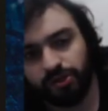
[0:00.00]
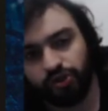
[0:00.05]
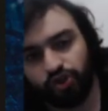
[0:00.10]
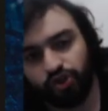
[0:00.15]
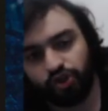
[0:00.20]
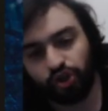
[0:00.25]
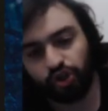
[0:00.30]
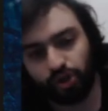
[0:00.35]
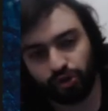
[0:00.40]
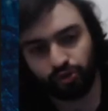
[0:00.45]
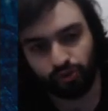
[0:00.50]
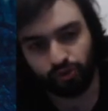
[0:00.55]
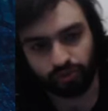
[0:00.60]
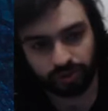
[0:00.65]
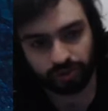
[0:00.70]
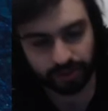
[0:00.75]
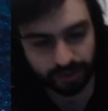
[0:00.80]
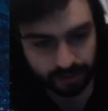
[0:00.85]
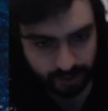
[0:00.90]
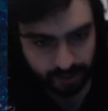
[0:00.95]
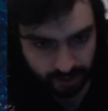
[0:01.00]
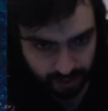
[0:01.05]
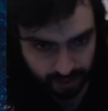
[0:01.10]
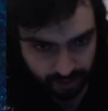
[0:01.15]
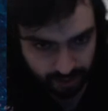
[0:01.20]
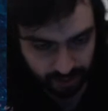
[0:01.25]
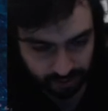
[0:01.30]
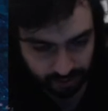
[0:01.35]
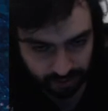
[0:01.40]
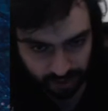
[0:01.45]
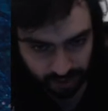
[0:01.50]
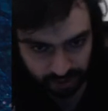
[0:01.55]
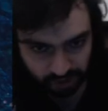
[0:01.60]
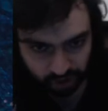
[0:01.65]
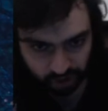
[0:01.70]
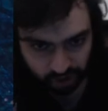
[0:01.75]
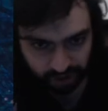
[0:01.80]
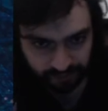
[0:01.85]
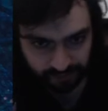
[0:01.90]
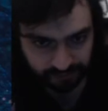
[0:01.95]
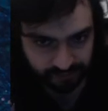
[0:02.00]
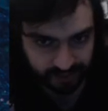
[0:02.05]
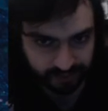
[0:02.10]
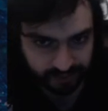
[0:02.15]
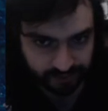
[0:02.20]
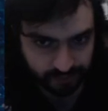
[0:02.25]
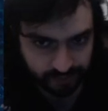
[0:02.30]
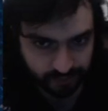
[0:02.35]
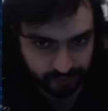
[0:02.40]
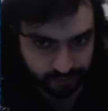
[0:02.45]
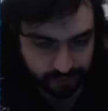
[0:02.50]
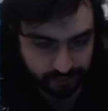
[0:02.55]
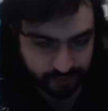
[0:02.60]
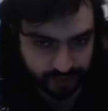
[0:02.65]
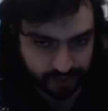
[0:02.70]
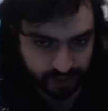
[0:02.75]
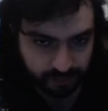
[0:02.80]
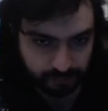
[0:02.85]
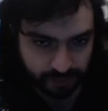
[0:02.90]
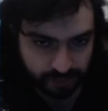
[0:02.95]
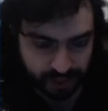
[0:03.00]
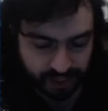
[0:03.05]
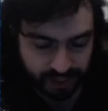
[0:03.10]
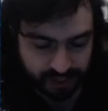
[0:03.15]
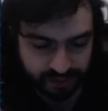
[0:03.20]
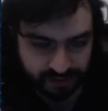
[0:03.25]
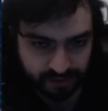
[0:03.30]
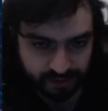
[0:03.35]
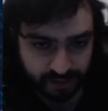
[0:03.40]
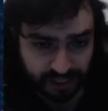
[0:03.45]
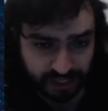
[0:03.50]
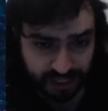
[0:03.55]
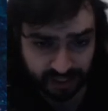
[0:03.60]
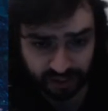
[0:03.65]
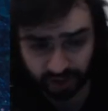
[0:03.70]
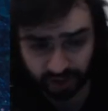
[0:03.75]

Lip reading: Joe, the Dutch defender, he plays the English